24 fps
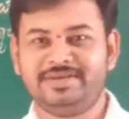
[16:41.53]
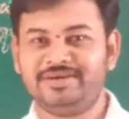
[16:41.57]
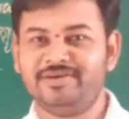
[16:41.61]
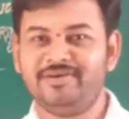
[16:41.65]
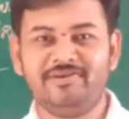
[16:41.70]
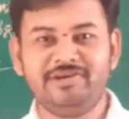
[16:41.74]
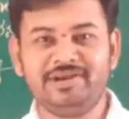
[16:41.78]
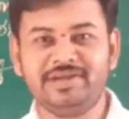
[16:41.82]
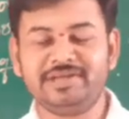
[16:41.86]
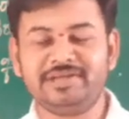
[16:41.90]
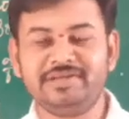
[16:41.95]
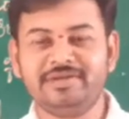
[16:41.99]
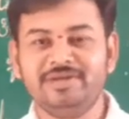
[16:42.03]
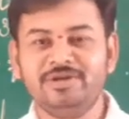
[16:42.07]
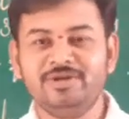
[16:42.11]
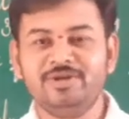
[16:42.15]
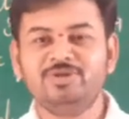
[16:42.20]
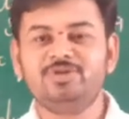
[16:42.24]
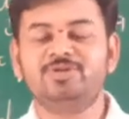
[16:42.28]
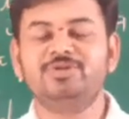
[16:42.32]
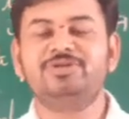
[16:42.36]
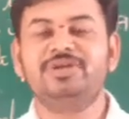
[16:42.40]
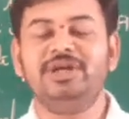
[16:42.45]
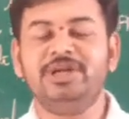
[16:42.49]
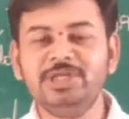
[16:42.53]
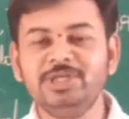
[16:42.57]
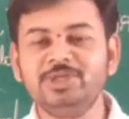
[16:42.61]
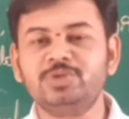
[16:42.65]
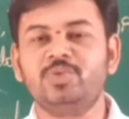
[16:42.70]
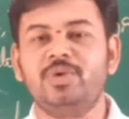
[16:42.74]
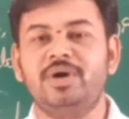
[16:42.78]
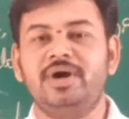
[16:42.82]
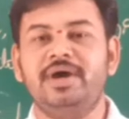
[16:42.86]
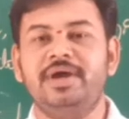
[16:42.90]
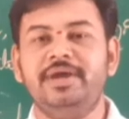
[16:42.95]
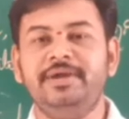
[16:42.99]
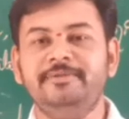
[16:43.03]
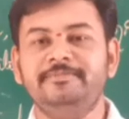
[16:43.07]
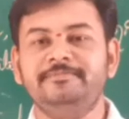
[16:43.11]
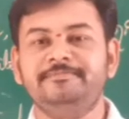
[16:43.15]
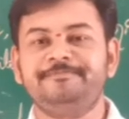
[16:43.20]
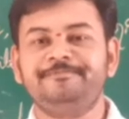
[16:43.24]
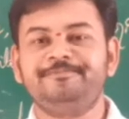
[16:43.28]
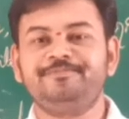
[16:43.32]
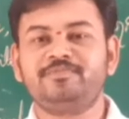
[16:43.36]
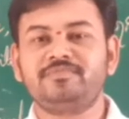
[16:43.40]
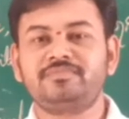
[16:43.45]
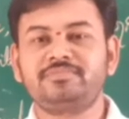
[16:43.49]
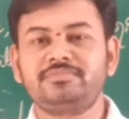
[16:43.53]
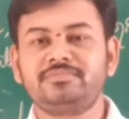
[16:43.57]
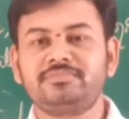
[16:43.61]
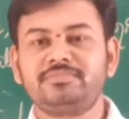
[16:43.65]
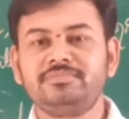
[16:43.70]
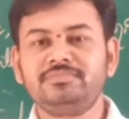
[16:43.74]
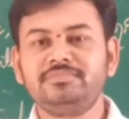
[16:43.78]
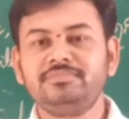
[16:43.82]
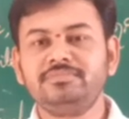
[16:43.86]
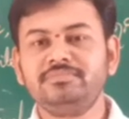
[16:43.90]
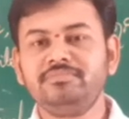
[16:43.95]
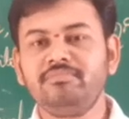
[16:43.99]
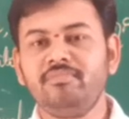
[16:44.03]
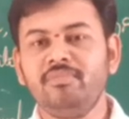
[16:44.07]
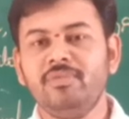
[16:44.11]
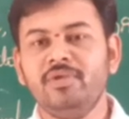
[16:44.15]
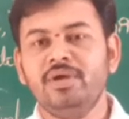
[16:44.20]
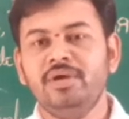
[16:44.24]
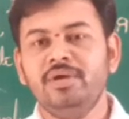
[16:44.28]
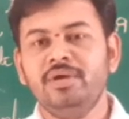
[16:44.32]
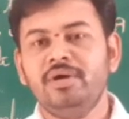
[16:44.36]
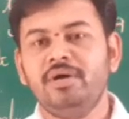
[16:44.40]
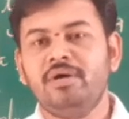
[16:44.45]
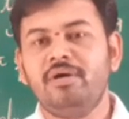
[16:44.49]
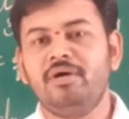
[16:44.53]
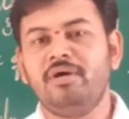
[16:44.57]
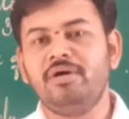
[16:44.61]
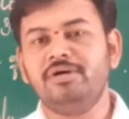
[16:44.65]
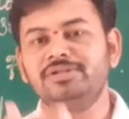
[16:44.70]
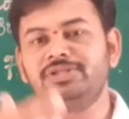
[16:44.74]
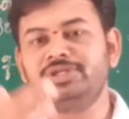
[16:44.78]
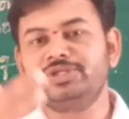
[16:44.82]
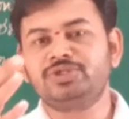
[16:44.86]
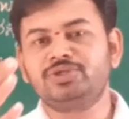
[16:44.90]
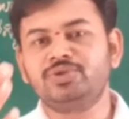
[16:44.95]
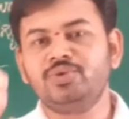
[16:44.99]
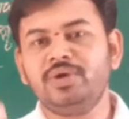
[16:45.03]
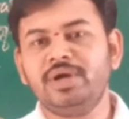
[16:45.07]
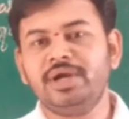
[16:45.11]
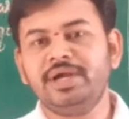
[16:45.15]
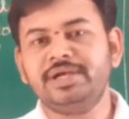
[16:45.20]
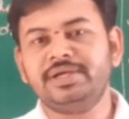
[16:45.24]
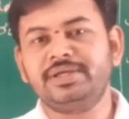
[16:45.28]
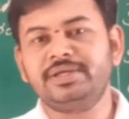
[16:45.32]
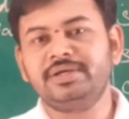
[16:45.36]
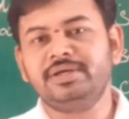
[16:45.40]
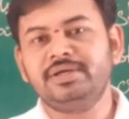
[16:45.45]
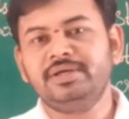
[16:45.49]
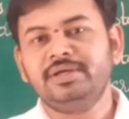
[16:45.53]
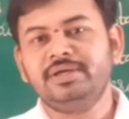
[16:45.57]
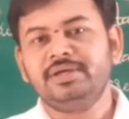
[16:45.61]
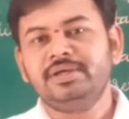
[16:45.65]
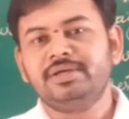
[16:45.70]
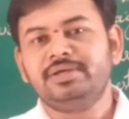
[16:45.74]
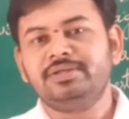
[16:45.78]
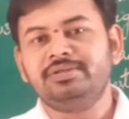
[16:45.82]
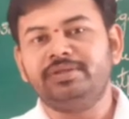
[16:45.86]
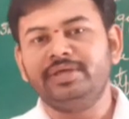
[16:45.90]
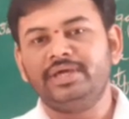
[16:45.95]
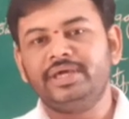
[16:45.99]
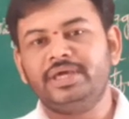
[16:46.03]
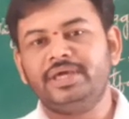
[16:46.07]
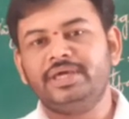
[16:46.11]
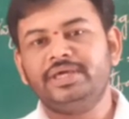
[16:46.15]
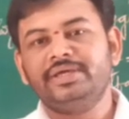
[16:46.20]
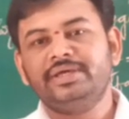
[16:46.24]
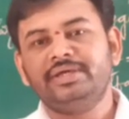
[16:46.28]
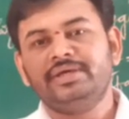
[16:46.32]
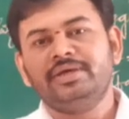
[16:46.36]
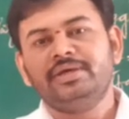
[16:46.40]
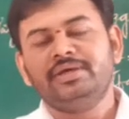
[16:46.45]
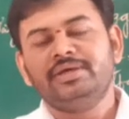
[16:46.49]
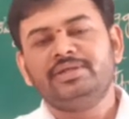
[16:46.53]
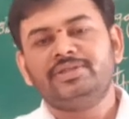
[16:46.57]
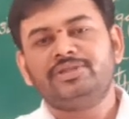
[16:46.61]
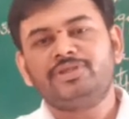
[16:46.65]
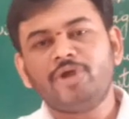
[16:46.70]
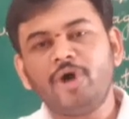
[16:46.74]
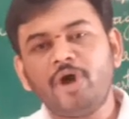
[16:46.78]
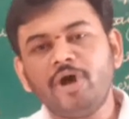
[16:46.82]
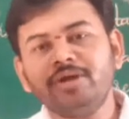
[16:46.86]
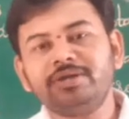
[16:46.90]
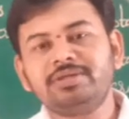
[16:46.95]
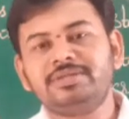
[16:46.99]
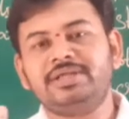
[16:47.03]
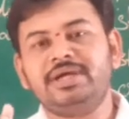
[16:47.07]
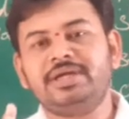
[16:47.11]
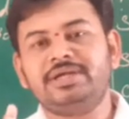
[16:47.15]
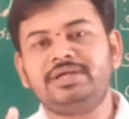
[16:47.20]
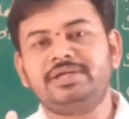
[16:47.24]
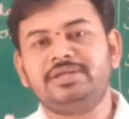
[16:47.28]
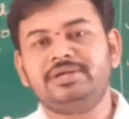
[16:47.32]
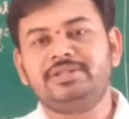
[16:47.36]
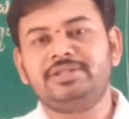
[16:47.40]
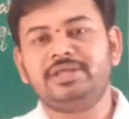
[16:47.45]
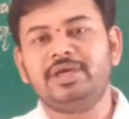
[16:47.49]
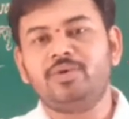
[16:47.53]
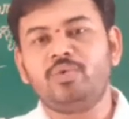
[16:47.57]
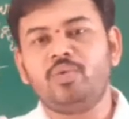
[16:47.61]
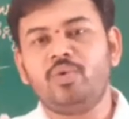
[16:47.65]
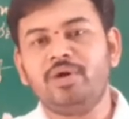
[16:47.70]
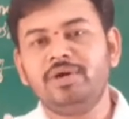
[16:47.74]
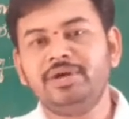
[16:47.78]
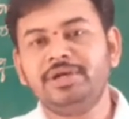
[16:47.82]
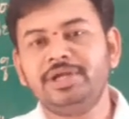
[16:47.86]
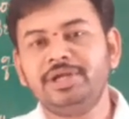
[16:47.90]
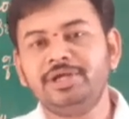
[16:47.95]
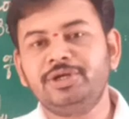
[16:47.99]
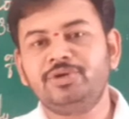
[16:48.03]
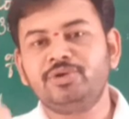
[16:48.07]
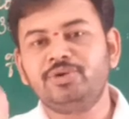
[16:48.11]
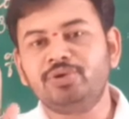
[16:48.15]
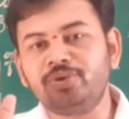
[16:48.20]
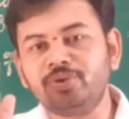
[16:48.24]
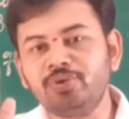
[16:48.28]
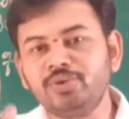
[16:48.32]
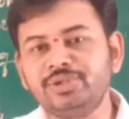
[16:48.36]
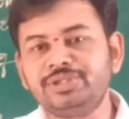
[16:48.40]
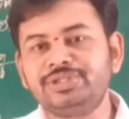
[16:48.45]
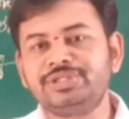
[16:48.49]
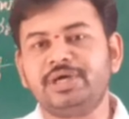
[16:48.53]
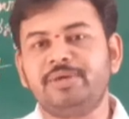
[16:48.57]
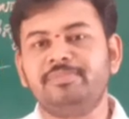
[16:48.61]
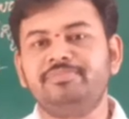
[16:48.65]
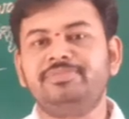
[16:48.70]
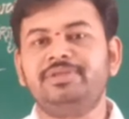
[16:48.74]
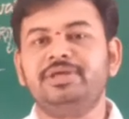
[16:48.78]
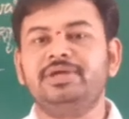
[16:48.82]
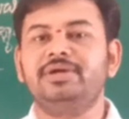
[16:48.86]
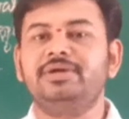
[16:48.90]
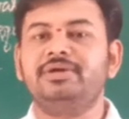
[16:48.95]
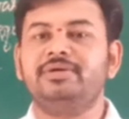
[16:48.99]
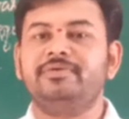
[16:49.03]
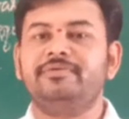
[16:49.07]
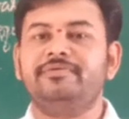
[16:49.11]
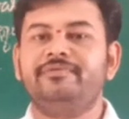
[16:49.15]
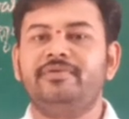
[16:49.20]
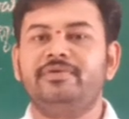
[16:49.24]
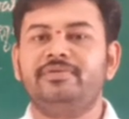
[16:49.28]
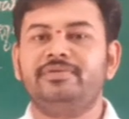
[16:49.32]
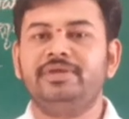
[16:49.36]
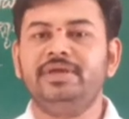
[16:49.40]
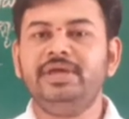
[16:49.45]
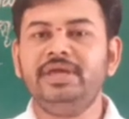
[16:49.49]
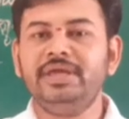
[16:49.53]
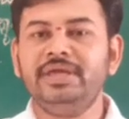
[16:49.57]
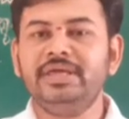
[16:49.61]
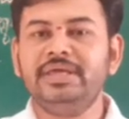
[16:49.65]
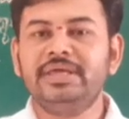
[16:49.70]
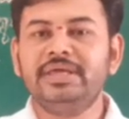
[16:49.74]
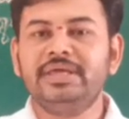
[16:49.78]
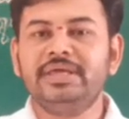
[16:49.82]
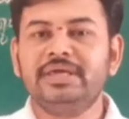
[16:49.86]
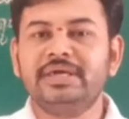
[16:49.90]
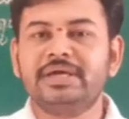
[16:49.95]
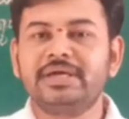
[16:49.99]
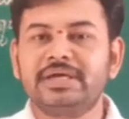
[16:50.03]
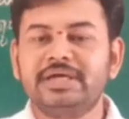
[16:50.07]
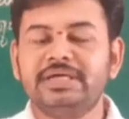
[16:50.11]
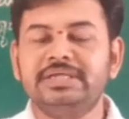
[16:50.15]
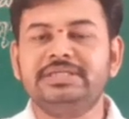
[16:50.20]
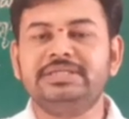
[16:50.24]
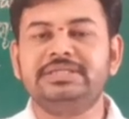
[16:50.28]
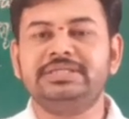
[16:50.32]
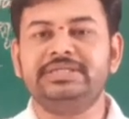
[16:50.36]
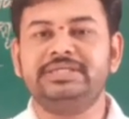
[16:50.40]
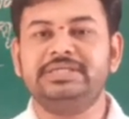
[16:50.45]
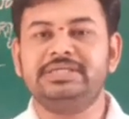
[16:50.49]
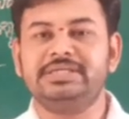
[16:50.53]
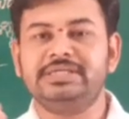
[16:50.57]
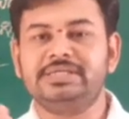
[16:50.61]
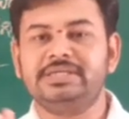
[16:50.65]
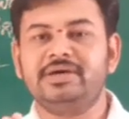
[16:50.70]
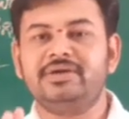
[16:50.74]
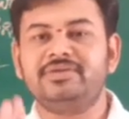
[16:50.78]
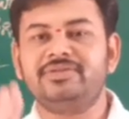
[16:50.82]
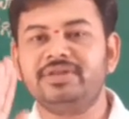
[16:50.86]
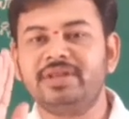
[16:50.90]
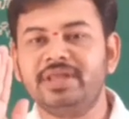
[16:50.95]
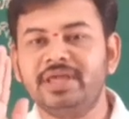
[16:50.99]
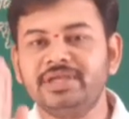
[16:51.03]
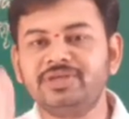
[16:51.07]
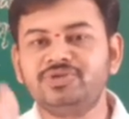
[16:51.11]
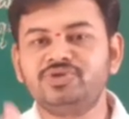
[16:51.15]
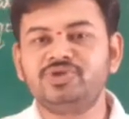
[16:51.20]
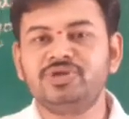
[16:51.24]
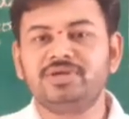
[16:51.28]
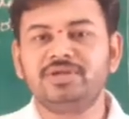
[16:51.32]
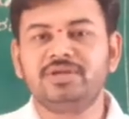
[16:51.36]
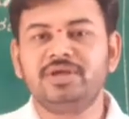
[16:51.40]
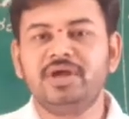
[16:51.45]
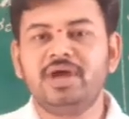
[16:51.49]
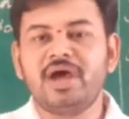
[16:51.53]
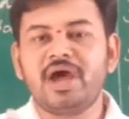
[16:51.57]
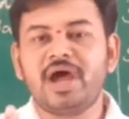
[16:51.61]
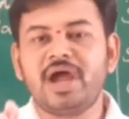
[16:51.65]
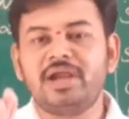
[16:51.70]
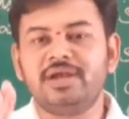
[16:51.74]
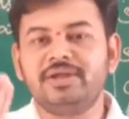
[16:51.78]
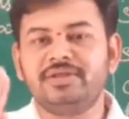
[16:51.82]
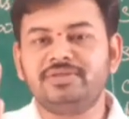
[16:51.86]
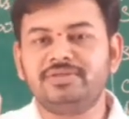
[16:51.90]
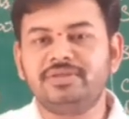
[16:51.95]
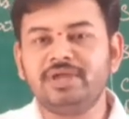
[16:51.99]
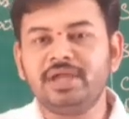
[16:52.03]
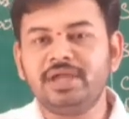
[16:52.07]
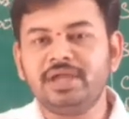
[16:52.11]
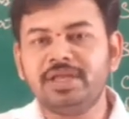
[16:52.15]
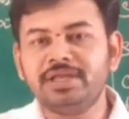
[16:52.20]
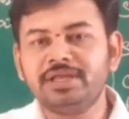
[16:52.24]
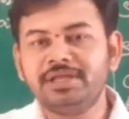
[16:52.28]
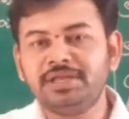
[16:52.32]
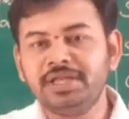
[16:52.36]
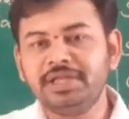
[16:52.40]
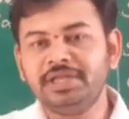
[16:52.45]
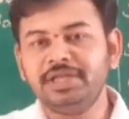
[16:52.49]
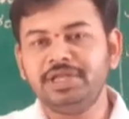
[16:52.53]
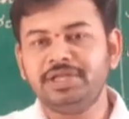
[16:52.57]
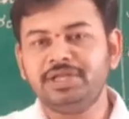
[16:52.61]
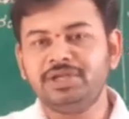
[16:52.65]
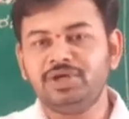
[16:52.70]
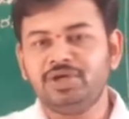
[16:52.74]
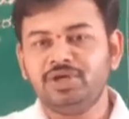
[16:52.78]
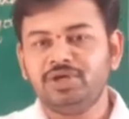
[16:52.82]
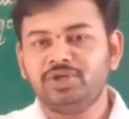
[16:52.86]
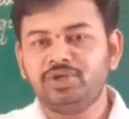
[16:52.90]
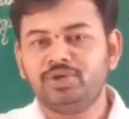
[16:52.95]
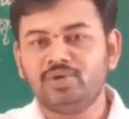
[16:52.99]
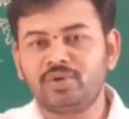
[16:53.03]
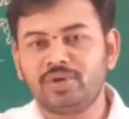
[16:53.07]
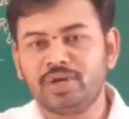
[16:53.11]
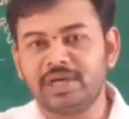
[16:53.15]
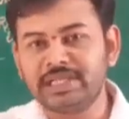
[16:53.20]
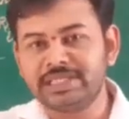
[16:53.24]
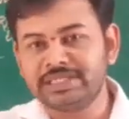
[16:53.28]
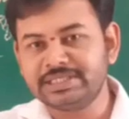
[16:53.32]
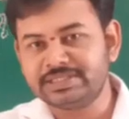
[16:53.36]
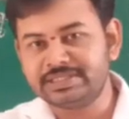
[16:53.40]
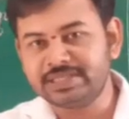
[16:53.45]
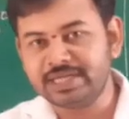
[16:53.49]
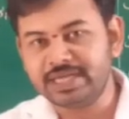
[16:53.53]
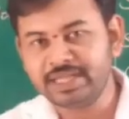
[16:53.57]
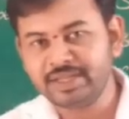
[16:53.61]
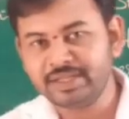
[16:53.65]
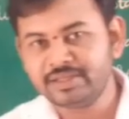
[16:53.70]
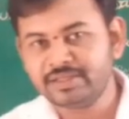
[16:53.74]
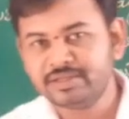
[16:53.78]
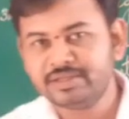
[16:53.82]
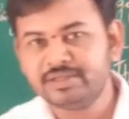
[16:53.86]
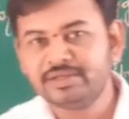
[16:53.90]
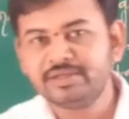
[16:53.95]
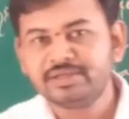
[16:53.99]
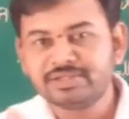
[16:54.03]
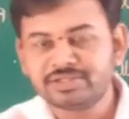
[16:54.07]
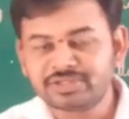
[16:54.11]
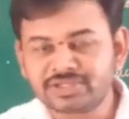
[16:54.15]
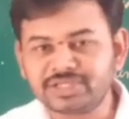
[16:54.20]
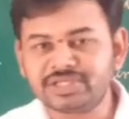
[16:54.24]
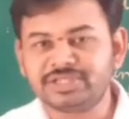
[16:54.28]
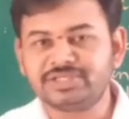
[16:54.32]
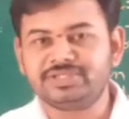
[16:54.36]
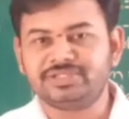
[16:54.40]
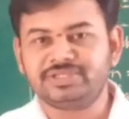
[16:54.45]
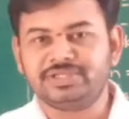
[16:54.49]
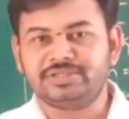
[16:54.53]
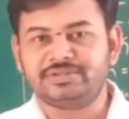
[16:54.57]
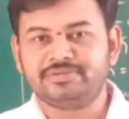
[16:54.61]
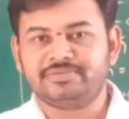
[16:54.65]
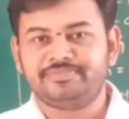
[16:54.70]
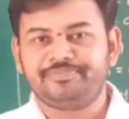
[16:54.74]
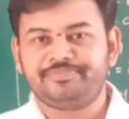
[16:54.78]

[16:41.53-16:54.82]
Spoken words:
Got it? So that is why all the students, they thought that they wanted to do something for the country of the nation, and they intended to release their teacher.